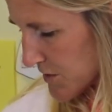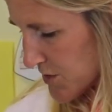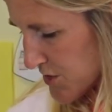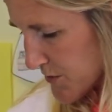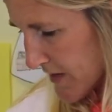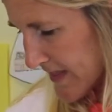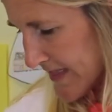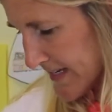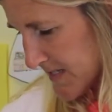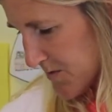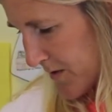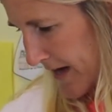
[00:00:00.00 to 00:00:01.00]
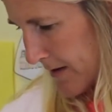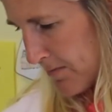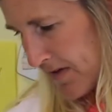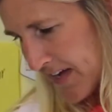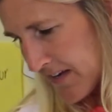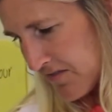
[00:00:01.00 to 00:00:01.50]
do it this way,
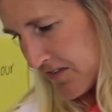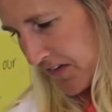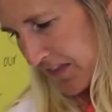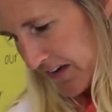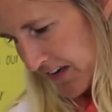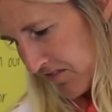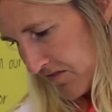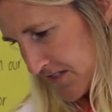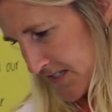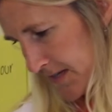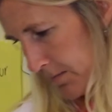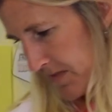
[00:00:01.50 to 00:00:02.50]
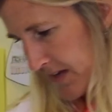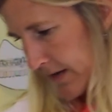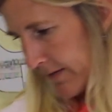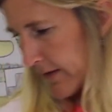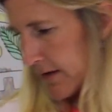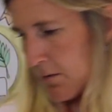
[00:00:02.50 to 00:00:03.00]
but if you're looking for something a
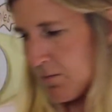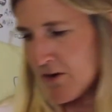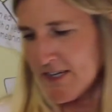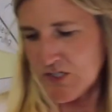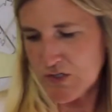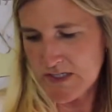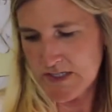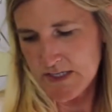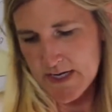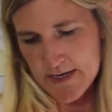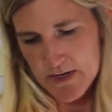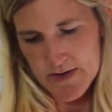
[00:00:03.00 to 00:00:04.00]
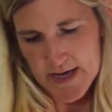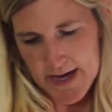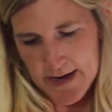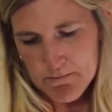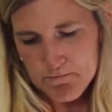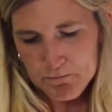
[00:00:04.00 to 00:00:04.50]
little more interesting, you
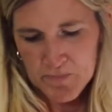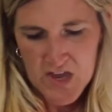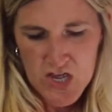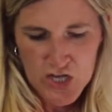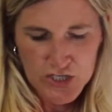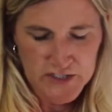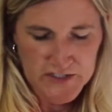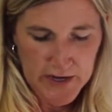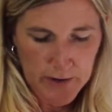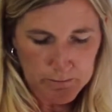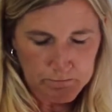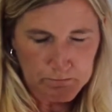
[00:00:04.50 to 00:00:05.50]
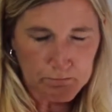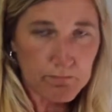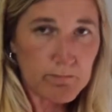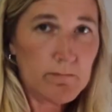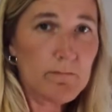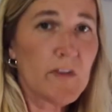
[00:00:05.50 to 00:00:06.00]
can. So
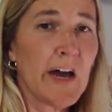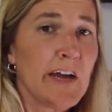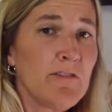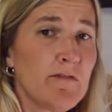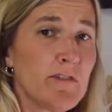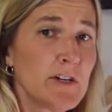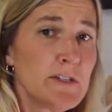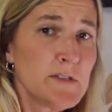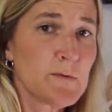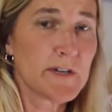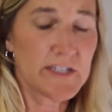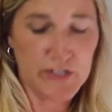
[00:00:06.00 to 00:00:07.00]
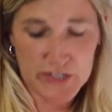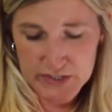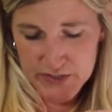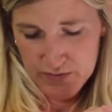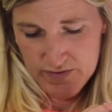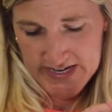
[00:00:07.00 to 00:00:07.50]
I first want you
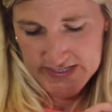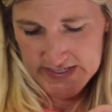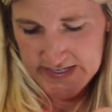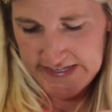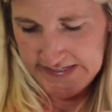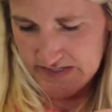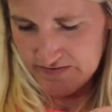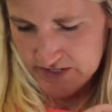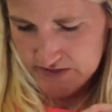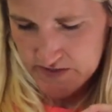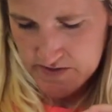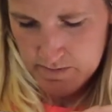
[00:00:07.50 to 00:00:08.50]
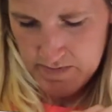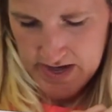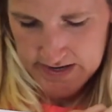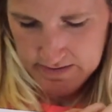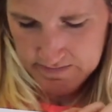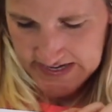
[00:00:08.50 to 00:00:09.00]
to write today's verse on the
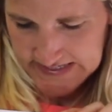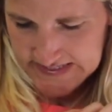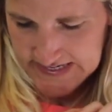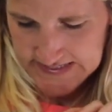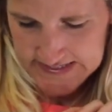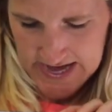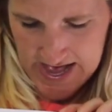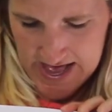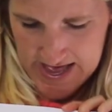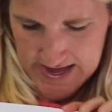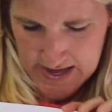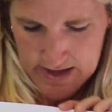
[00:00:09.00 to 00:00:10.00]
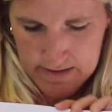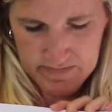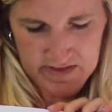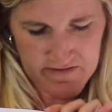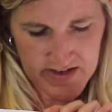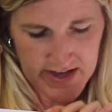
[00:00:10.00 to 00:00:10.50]
bottom that says, I am
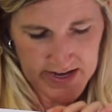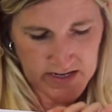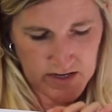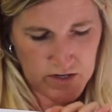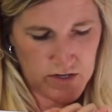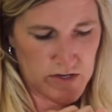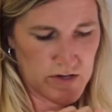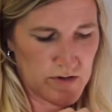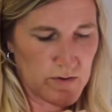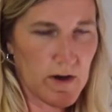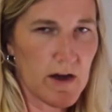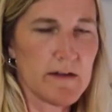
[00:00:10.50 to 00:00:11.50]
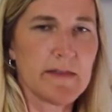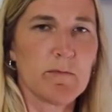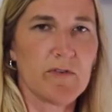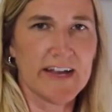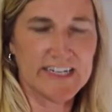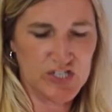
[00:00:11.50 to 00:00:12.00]
the vine, you are the
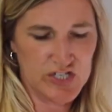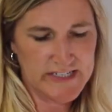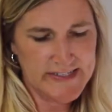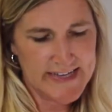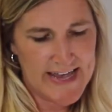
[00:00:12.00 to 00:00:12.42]
branches.